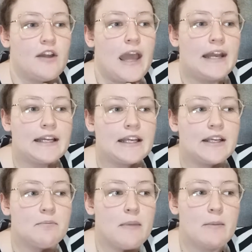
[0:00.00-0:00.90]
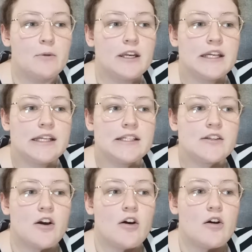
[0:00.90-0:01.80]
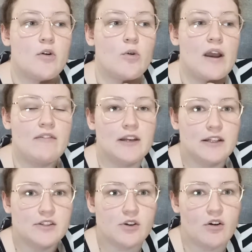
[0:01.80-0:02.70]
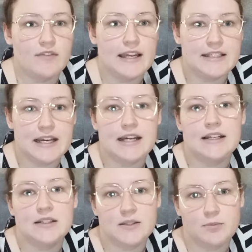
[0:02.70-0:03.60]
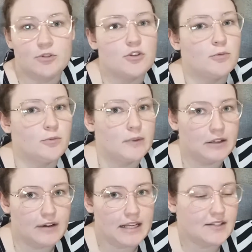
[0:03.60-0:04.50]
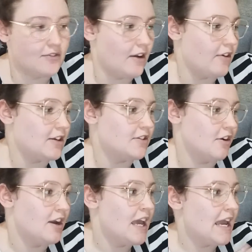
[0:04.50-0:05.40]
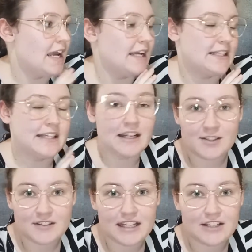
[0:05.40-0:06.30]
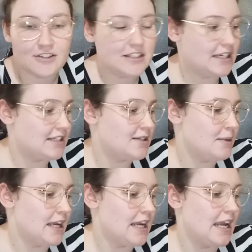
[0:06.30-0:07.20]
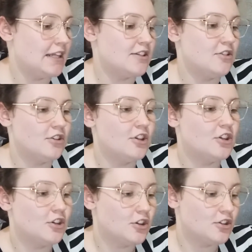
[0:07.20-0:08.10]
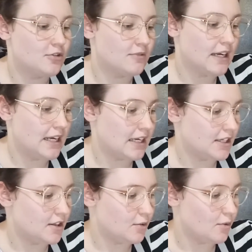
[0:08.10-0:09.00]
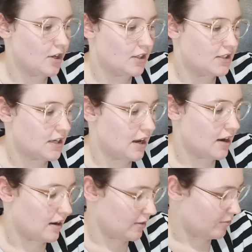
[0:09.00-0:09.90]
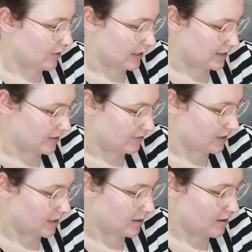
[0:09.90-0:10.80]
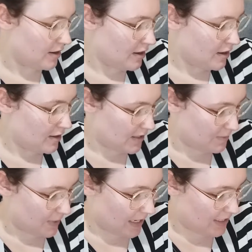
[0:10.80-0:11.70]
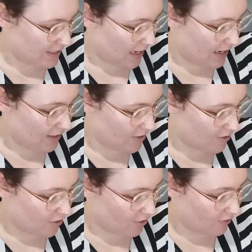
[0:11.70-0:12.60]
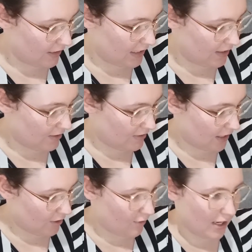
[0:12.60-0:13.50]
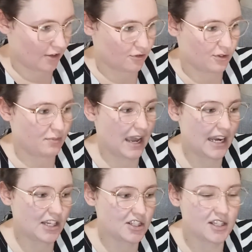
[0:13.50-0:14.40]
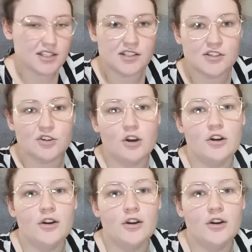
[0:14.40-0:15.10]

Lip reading: any memories or evidence of their dad in this bookshop will be erased forever. So it sounds really interesting to me. It's not a huge read. The words are relatively spaced out and it's only like 300 pages, so